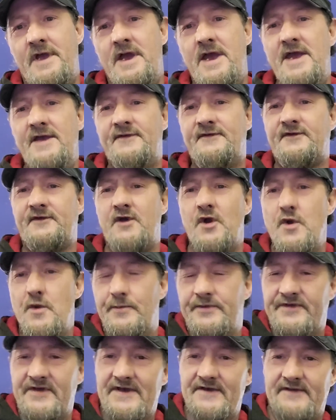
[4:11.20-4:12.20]
He
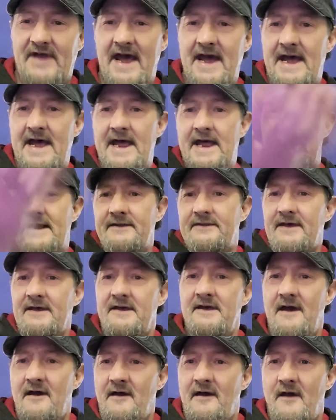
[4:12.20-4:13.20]
scoops his hand
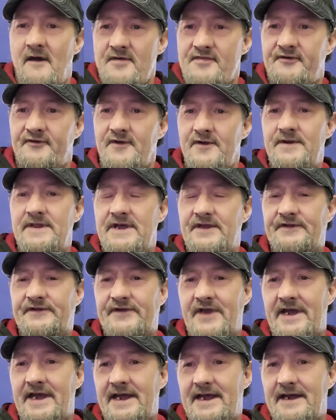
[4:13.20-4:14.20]
through this
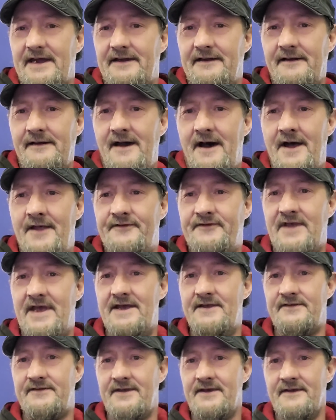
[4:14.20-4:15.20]
shit and
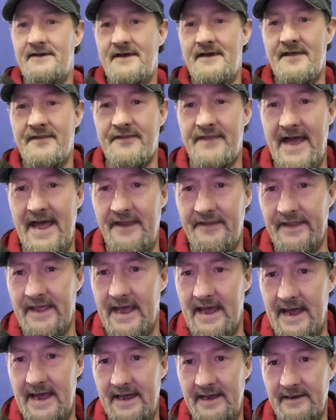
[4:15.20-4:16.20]
says, that
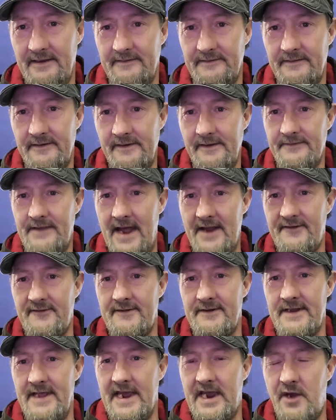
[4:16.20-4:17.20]
there,
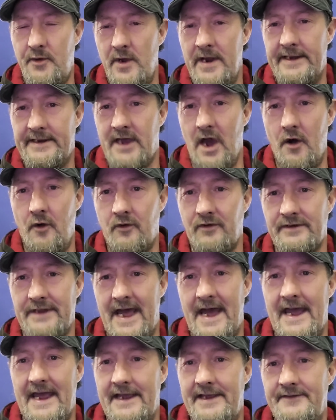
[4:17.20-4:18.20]
that's liquid gold,
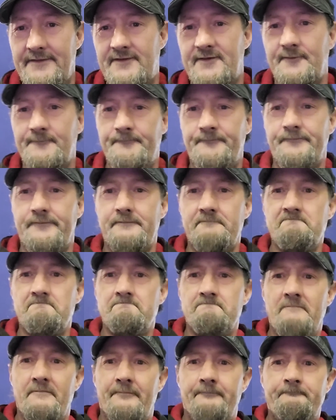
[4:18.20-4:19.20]
that is.
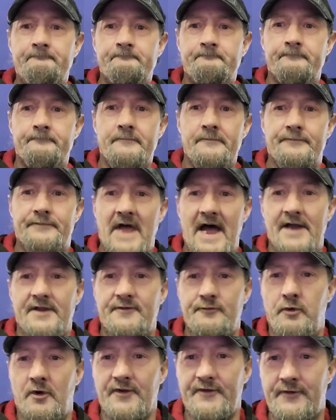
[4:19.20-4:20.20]

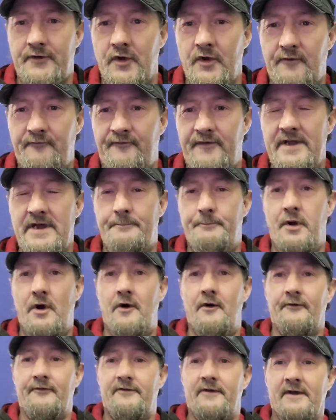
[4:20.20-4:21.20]
That's what's good for your
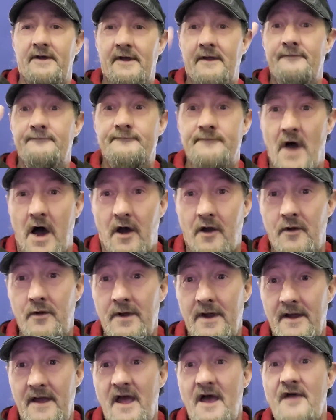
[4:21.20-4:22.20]
pond. No,
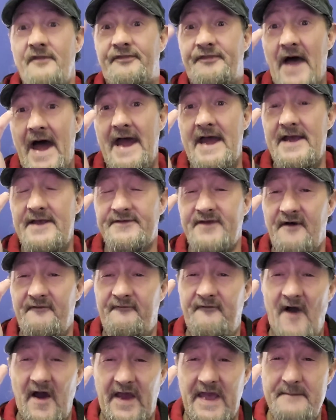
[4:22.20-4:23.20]
that is a
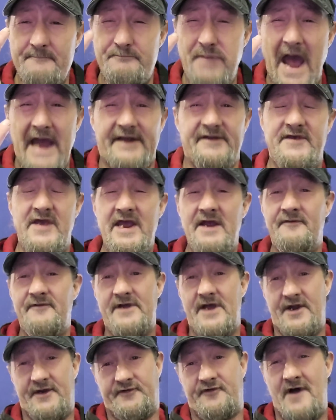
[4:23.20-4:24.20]
fucking
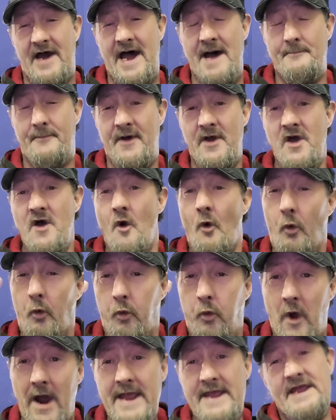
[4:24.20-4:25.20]
bacteria trap
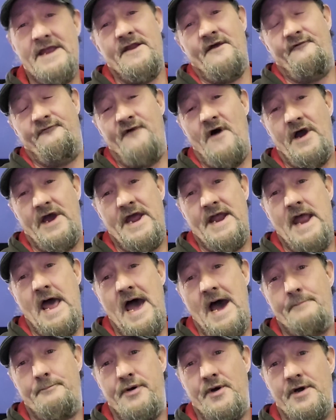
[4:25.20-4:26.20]
waiting to fucking
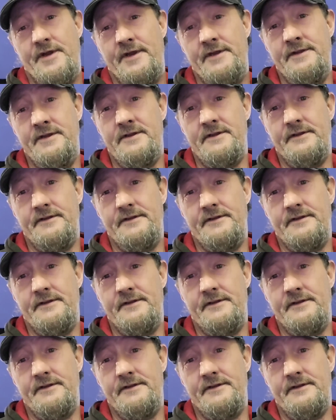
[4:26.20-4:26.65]
happen